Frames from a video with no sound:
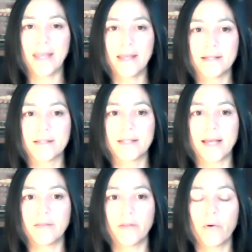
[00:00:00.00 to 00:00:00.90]
is
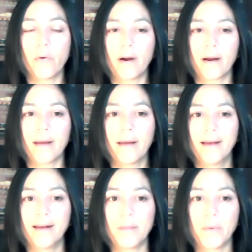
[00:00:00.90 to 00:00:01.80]
that the cork,
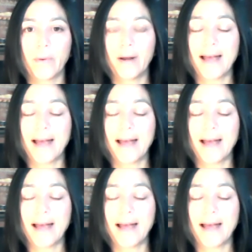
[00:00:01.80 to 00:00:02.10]
number one,